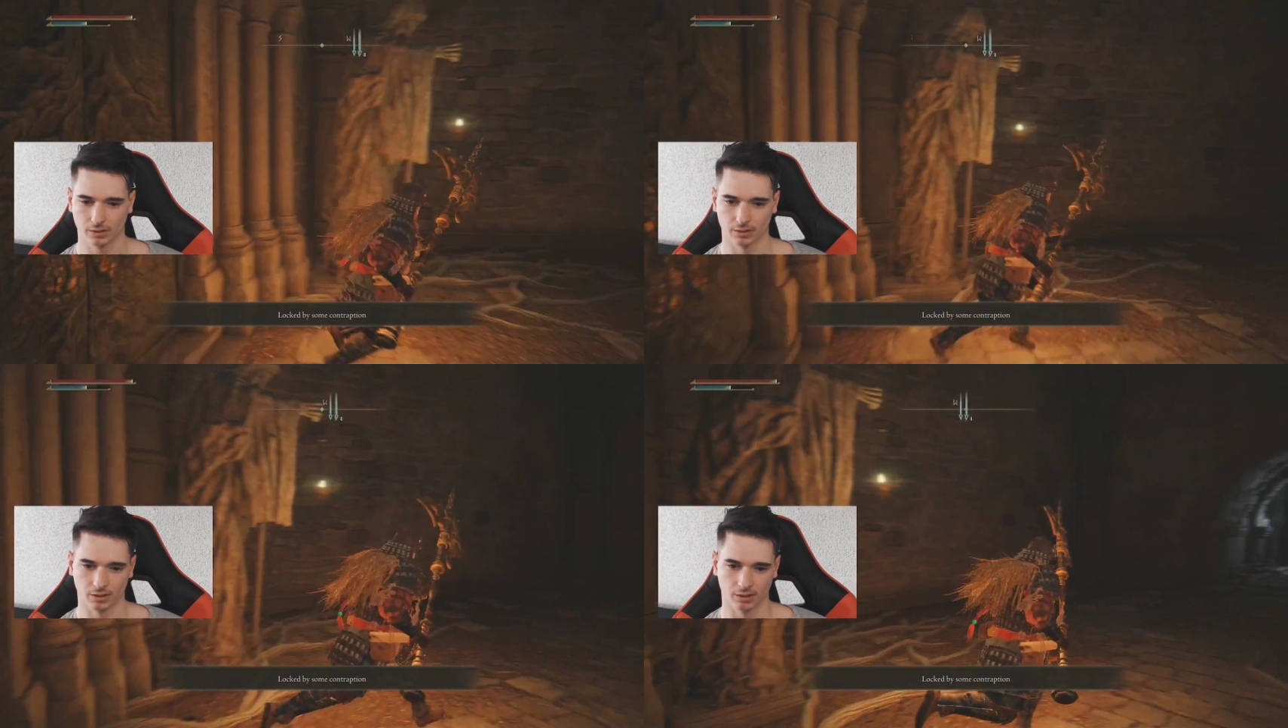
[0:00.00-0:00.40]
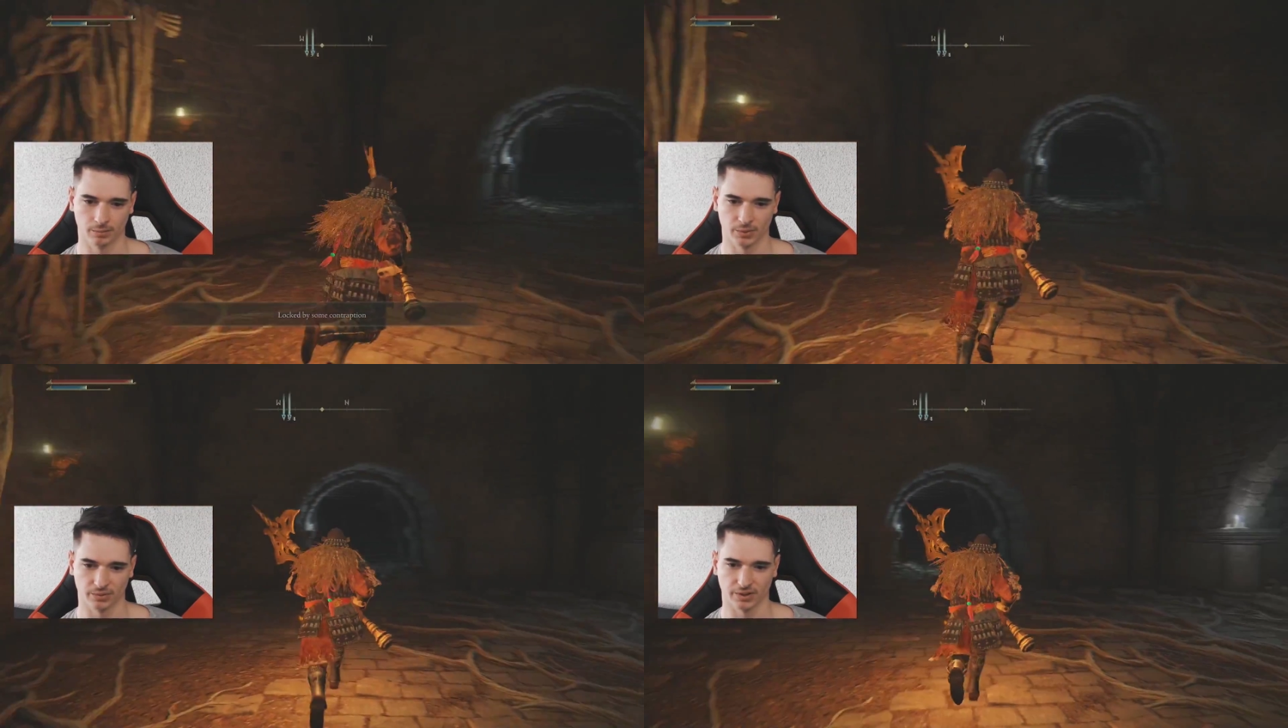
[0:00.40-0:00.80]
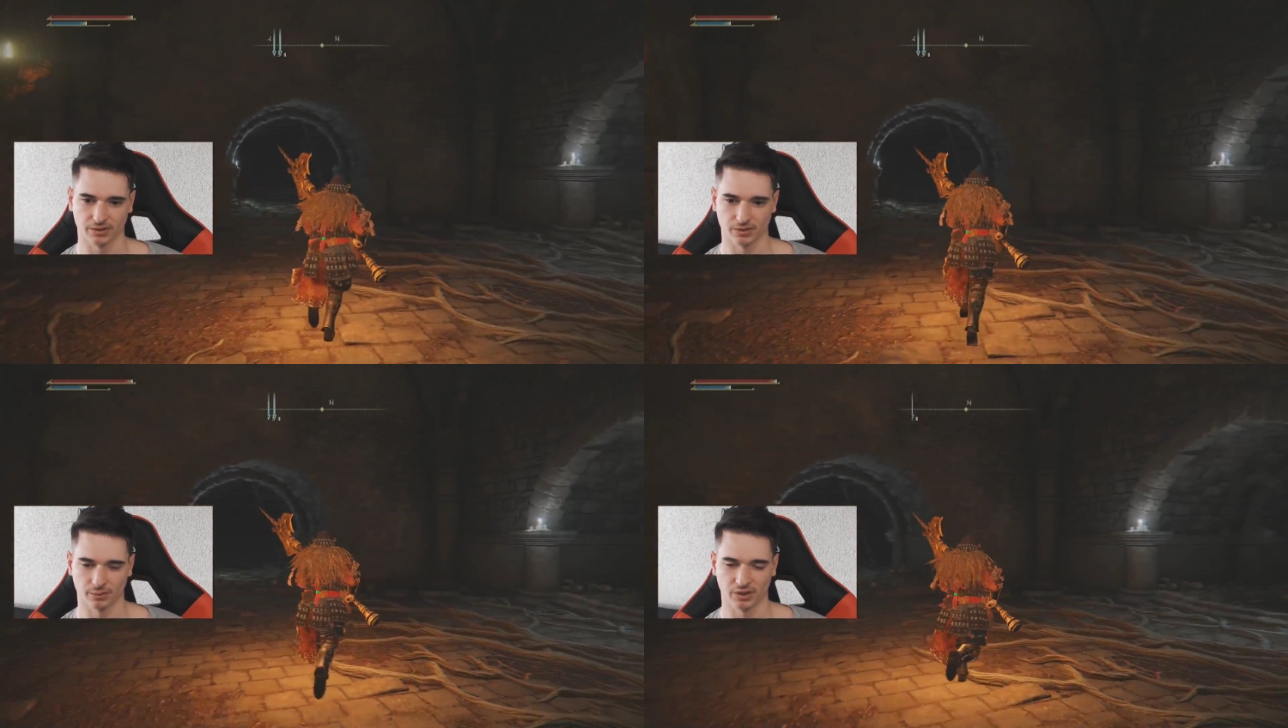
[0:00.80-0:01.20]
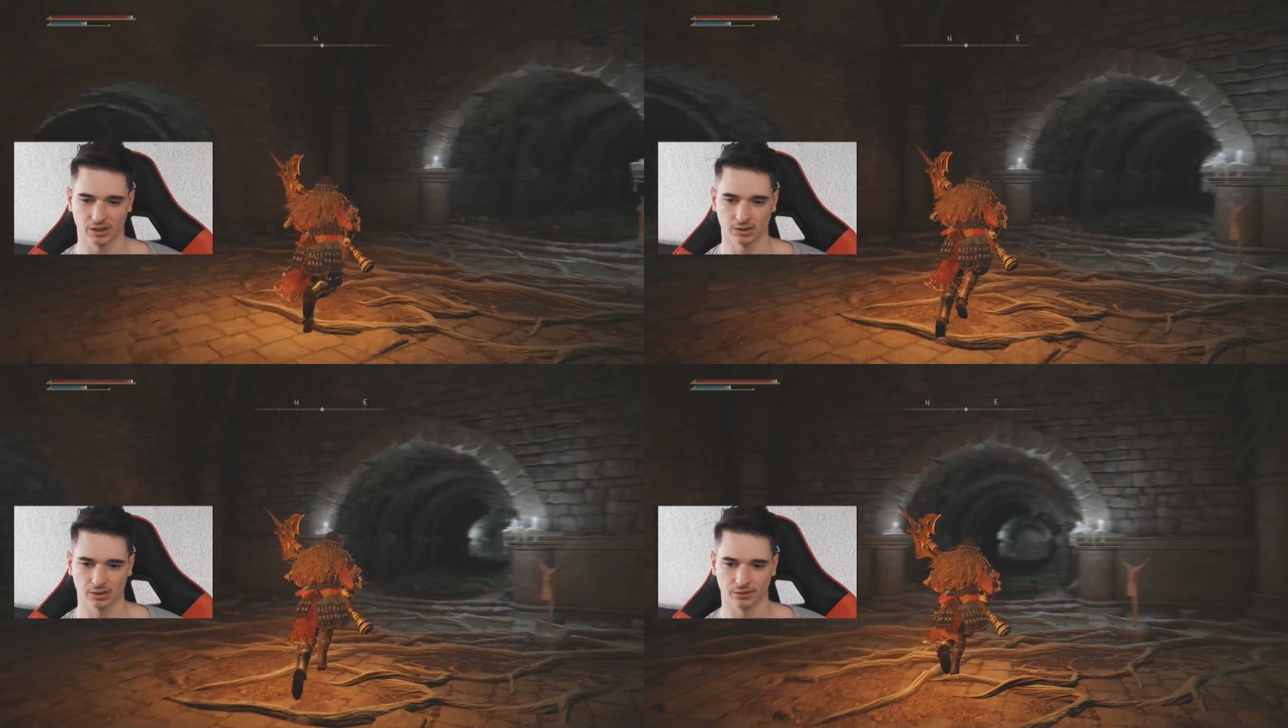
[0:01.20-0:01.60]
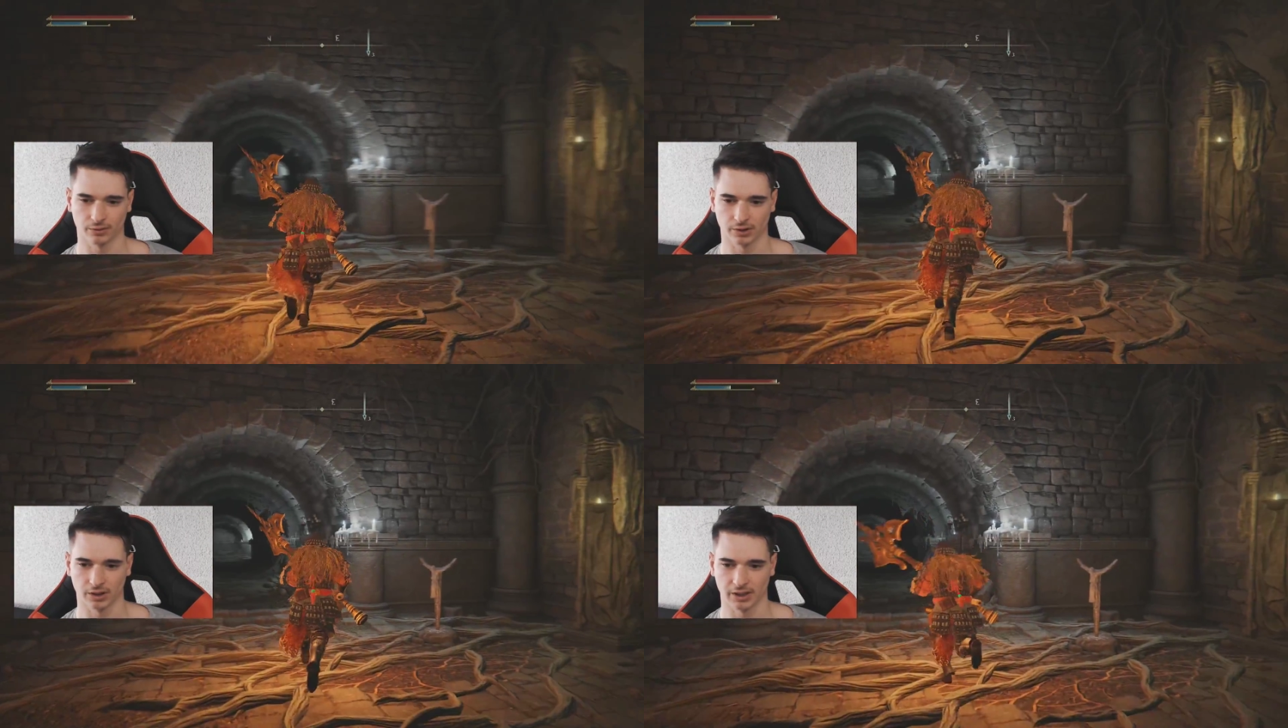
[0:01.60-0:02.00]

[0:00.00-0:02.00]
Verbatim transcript: Um, okay, so we gotta look for a,